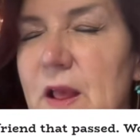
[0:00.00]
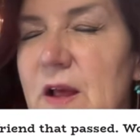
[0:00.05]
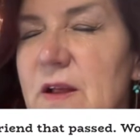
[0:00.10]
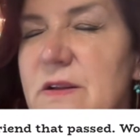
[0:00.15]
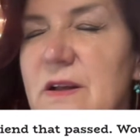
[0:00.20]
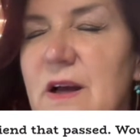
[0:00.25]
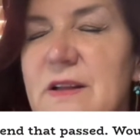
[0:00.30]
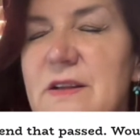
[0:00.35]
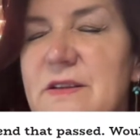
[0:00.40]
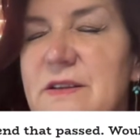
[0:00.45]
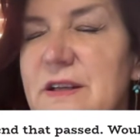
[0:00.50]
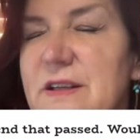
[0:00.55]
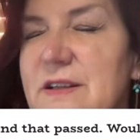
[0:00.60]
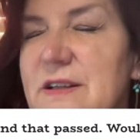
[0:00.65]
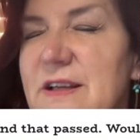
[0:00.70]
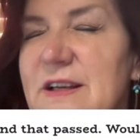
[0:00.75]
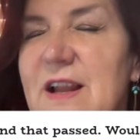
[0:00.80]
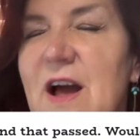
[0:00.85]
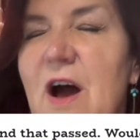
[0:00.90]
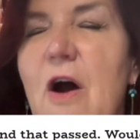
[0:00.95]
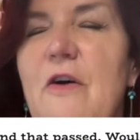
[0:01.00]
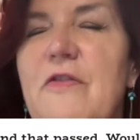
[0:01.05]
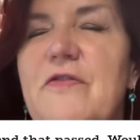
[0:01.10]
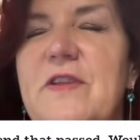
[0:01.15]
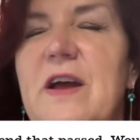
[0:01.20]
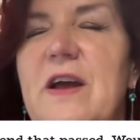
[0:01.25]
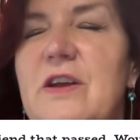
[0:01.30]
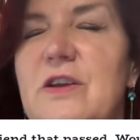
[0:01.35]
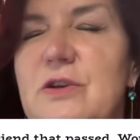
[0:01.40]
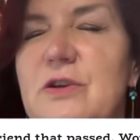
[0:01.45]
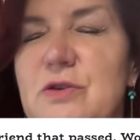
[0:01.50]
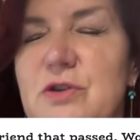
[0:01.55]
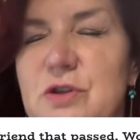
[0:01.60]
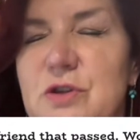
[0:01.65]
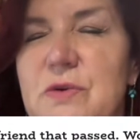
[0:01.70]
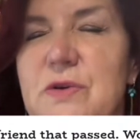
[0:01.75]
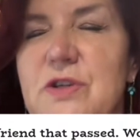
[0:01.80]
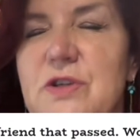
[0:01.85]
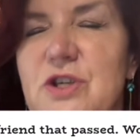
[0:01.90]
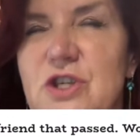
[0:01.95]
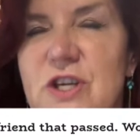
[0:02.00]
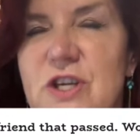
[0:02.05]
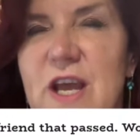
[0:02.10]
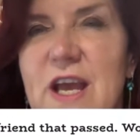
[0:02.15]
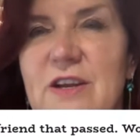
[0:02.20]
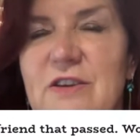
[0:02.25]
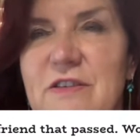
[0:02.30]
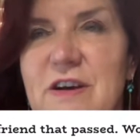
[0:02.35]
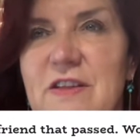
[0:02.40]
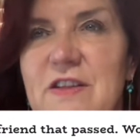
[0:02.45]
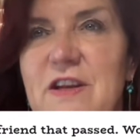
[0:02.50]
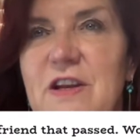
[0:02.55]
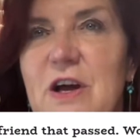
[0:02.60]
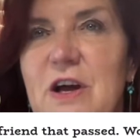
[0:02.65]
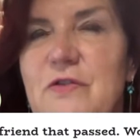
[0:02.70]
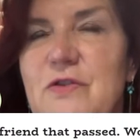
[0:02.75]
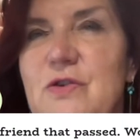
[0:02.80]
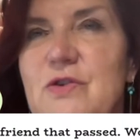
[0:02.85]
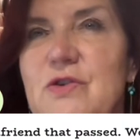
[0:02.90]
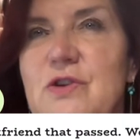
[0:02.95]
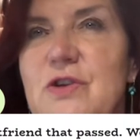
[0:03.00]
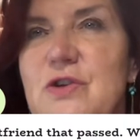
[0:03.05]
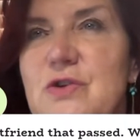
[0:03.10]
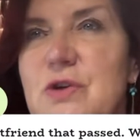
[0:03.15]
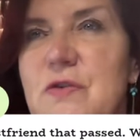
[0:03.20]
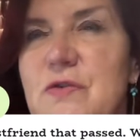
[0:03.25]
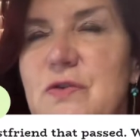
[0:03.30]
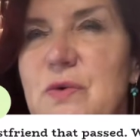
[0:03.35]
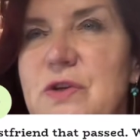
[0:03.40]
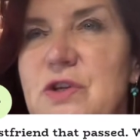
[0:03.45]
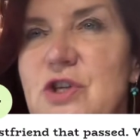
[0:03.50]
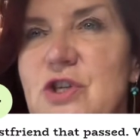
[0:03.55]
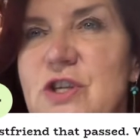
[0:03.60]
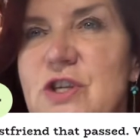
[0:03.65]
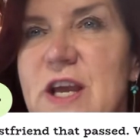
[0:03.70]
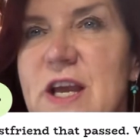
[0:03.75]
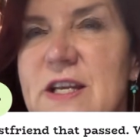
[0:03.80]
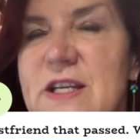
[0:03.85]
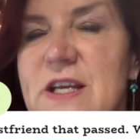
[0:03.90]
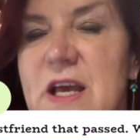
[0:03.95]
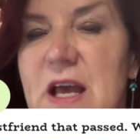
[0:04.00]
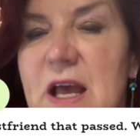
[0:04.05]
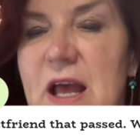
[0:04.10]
like the laughter you two had shared, all right, the laughter the two of you had shared,